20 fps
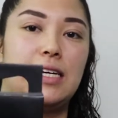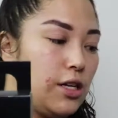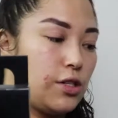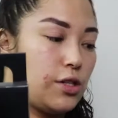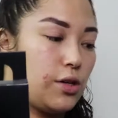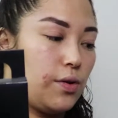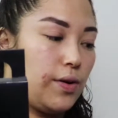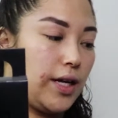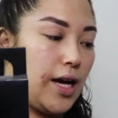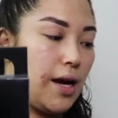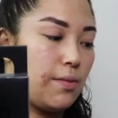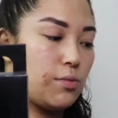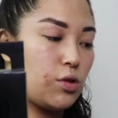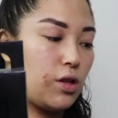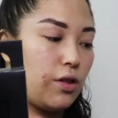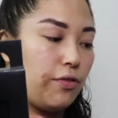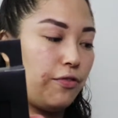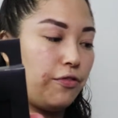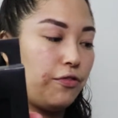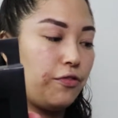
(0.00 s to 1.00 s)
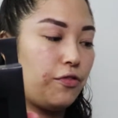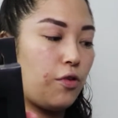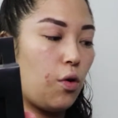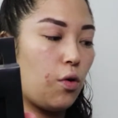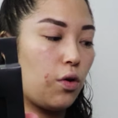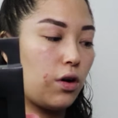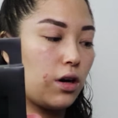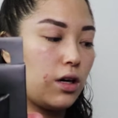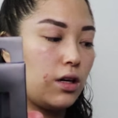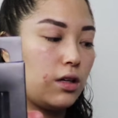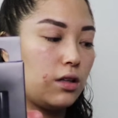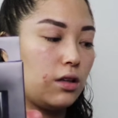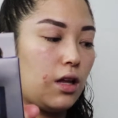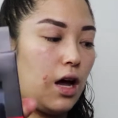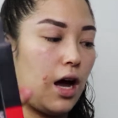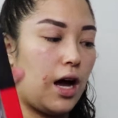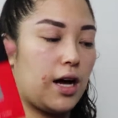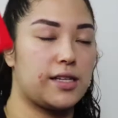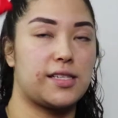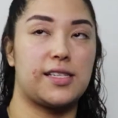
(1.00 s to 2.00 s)
So it comes with 4
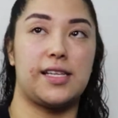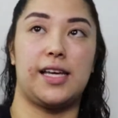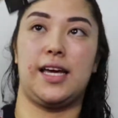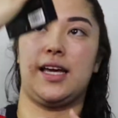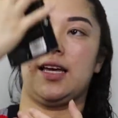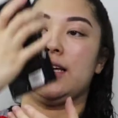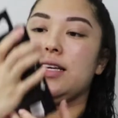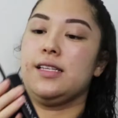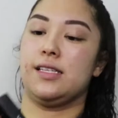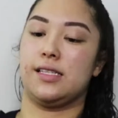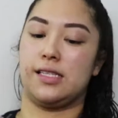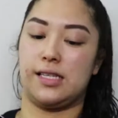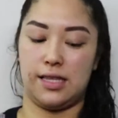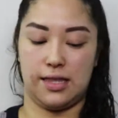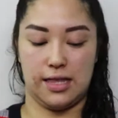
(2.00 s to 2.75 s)
glosses.